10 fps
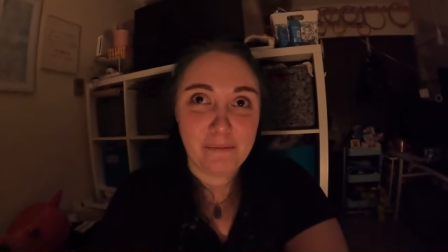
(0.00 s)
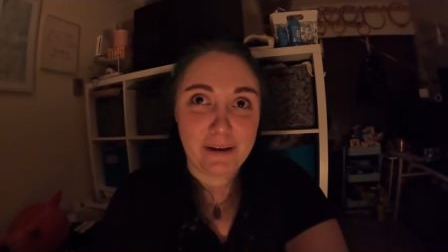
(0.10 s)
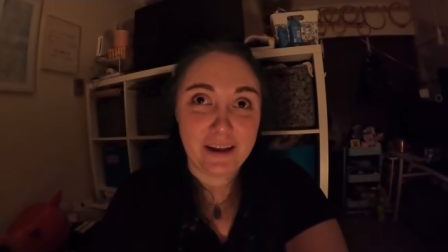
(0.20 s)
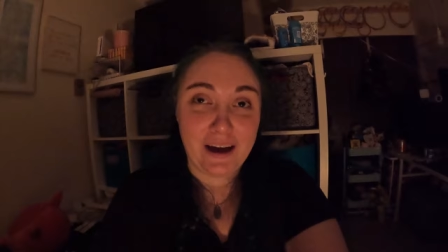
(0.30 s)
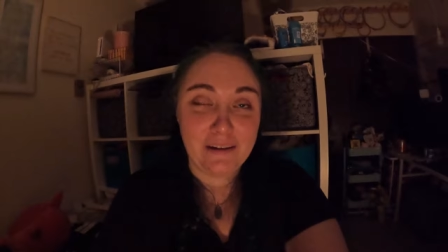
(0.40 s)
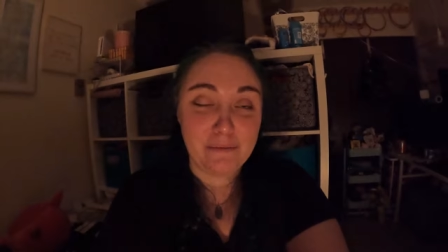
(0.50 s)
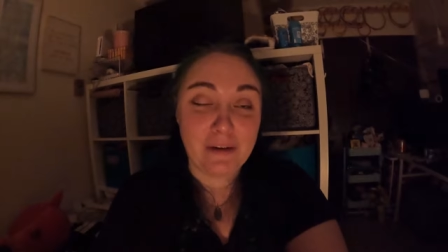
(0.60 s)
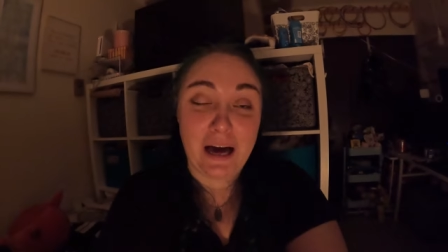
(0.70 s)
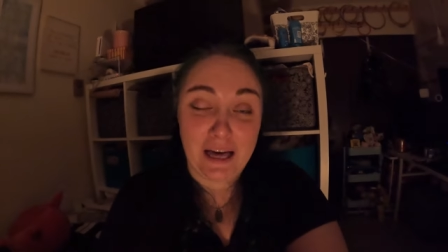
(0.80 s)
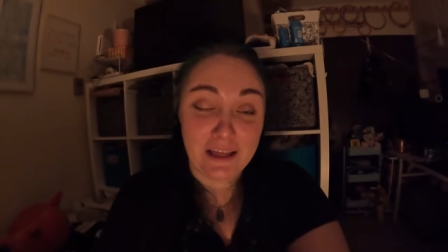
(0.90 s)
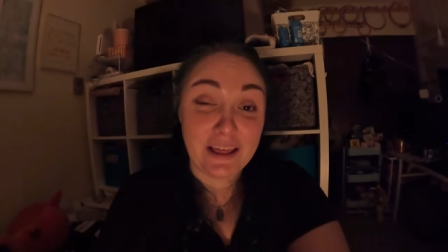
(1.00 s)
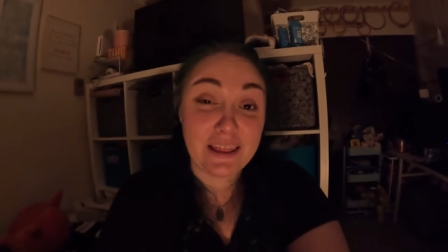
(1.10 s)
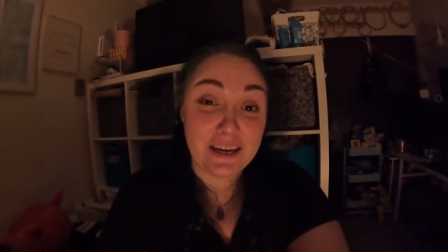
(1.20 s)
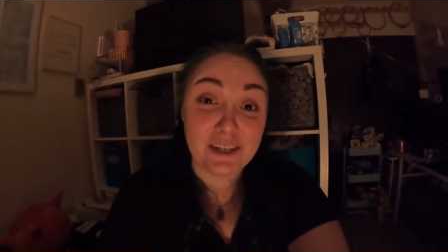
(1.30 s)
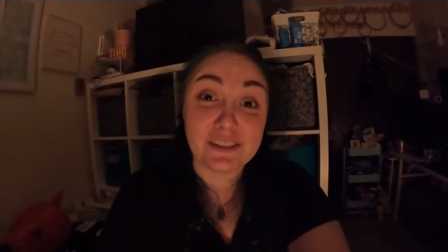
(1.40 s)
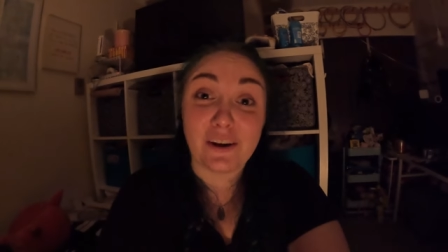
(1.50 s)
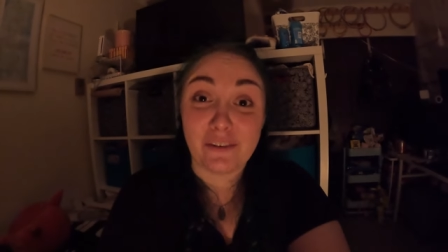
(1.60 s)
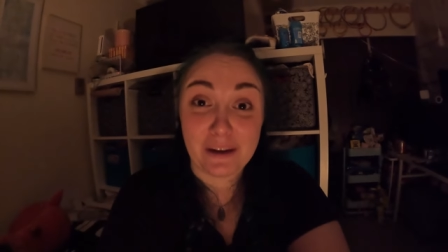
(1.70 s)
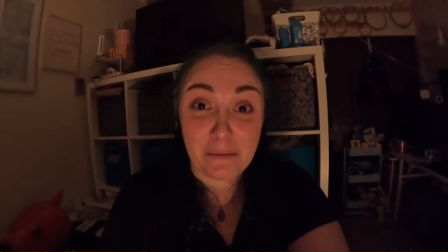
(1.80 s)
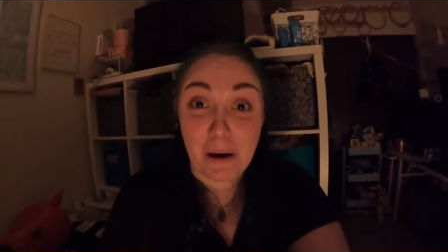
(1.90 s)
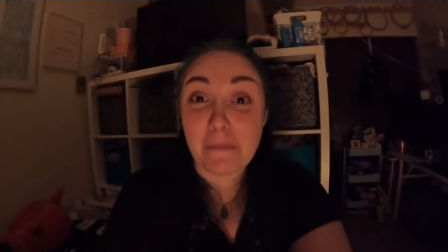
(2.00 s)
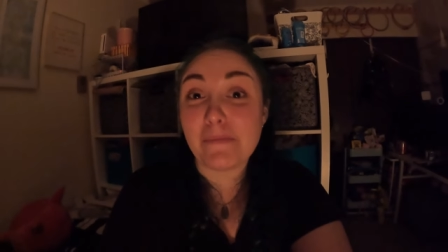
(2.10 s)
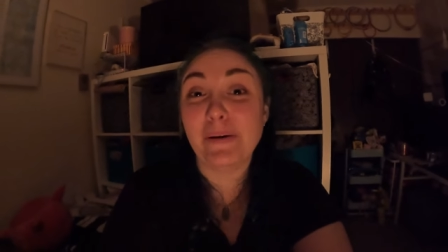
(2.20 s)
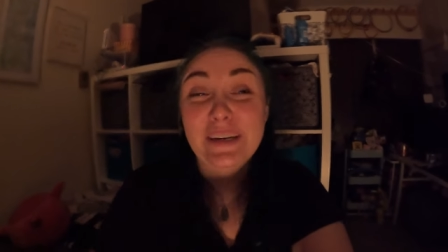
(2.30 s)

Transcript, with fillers: but I, uh, there's already a bump.